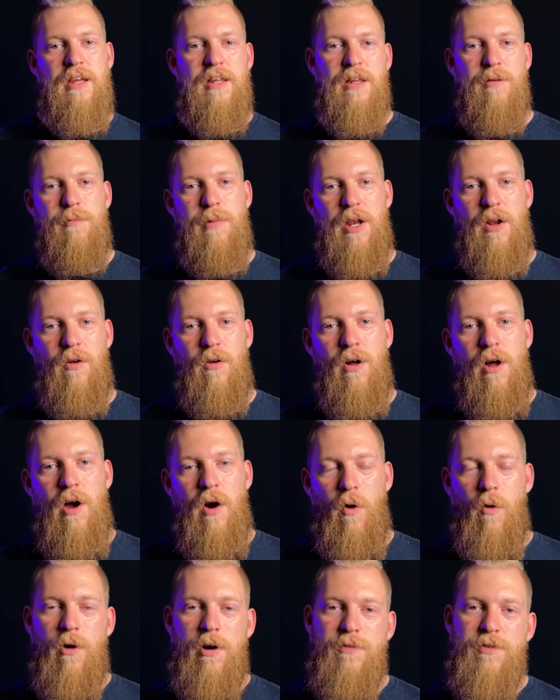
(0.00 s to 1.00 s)
in the middle,
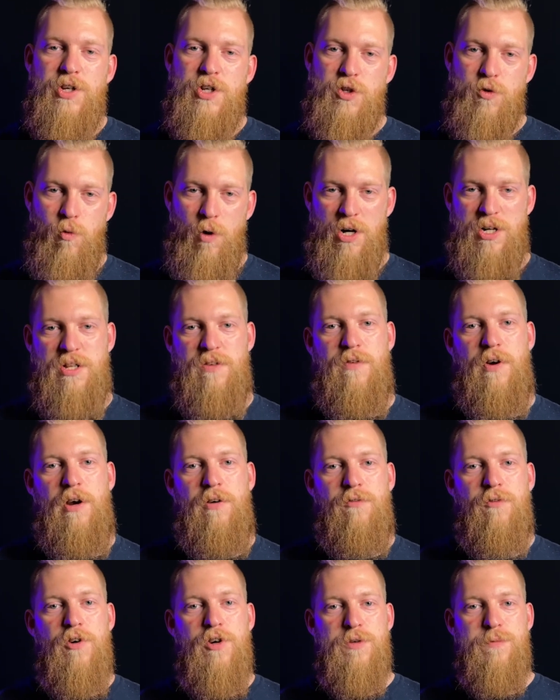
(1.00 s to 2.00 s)
or even just watch the very
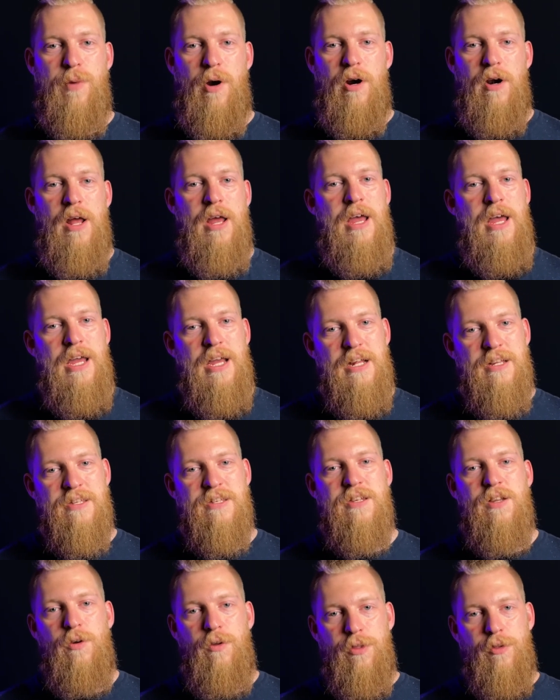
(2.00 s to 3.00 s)
first part, it's
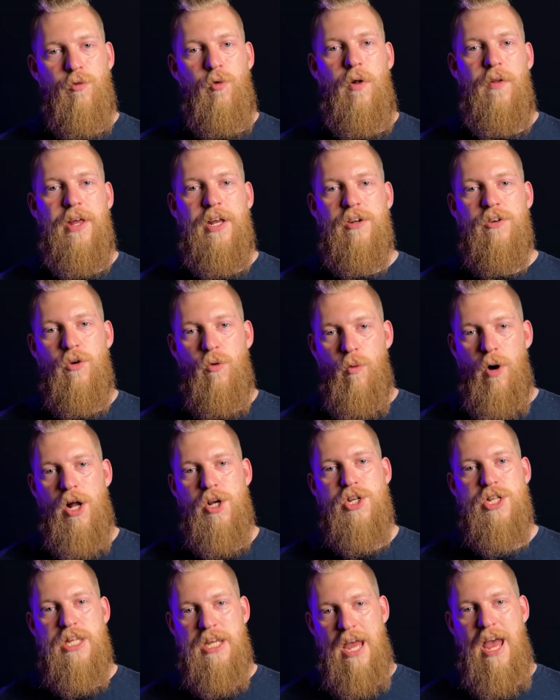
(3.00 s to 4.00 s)
still thrilling to
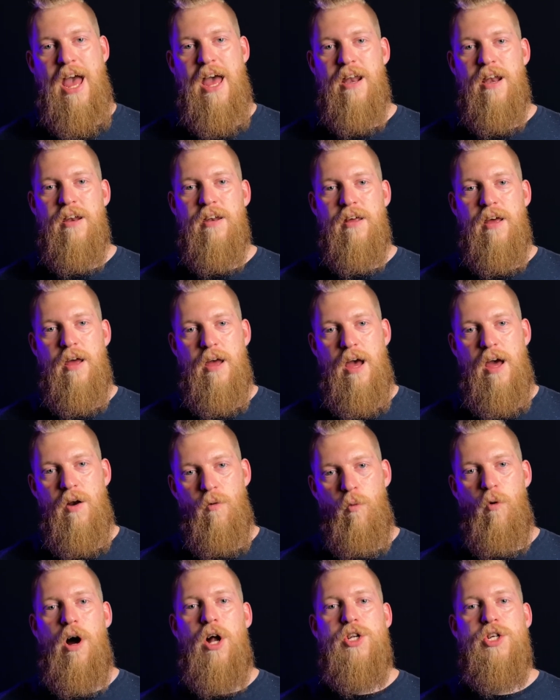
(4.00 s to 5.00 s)
watch the end
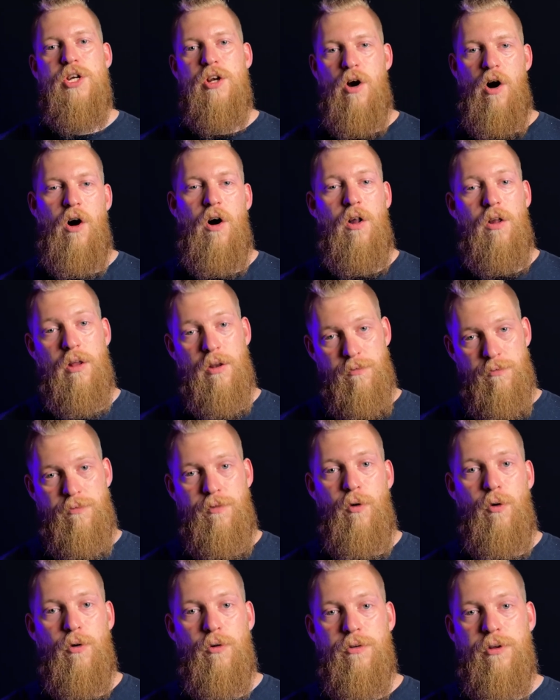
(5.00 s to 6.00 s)
and watch it all
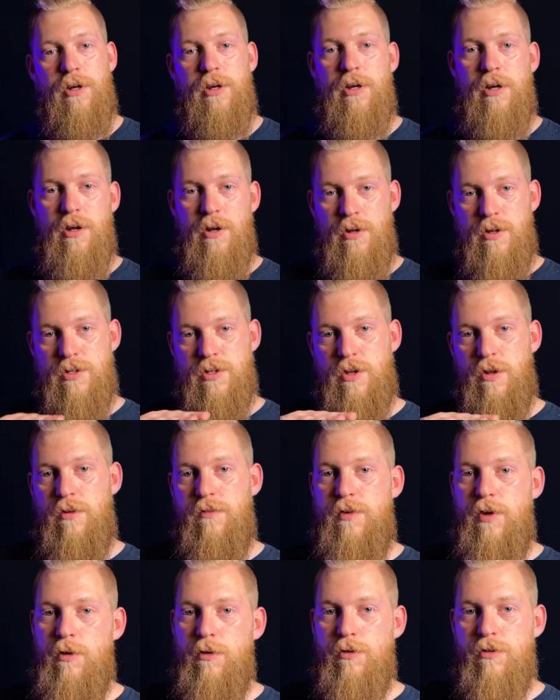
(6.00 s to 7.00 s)
unfold. So the
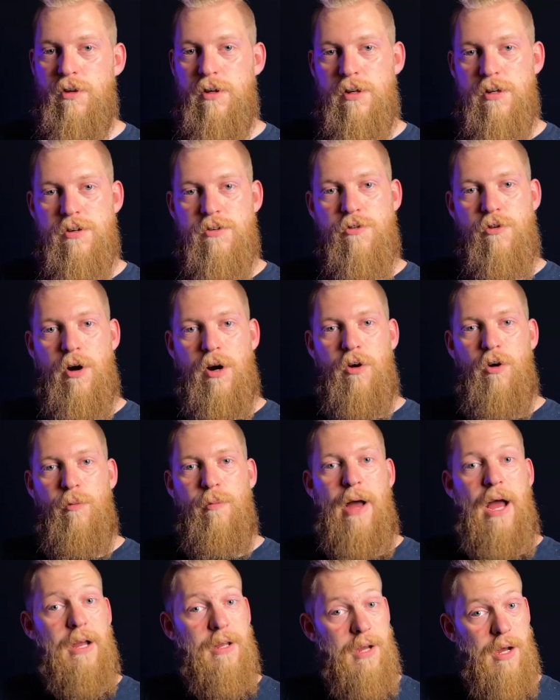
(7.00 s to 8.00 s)
views trickle
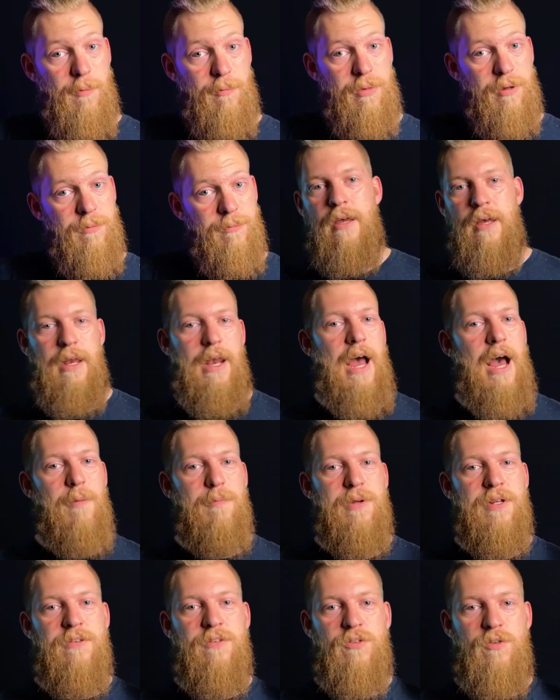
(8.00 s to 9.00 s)
back up. It
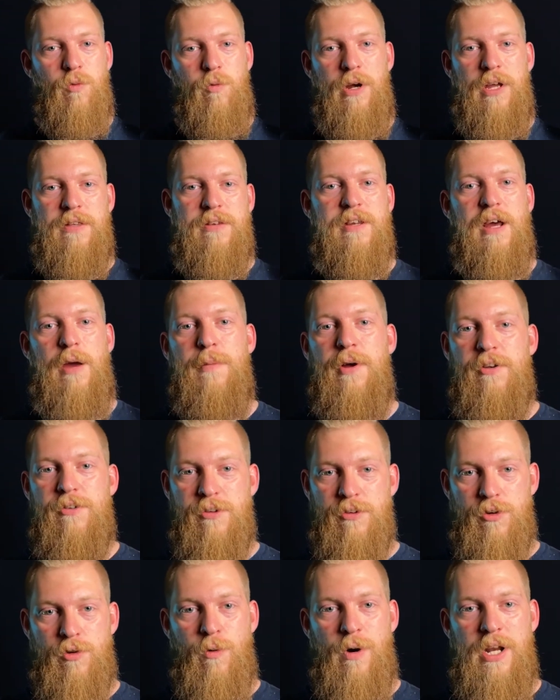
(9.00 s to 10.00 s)
happens with
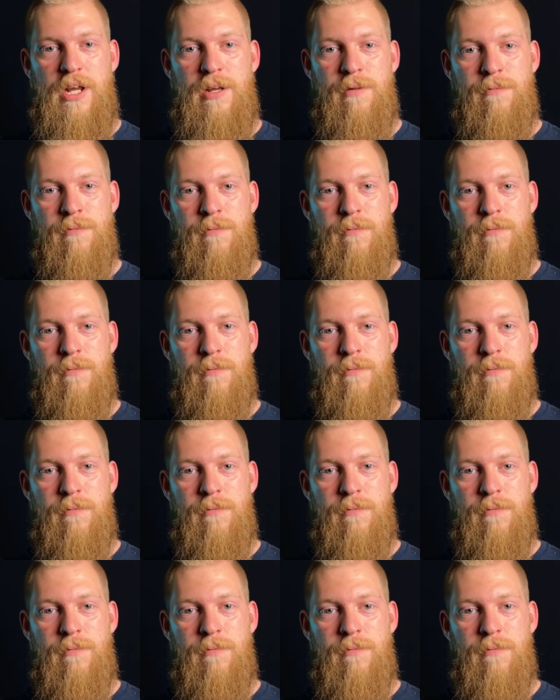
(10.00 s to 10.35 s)
Dimension 20,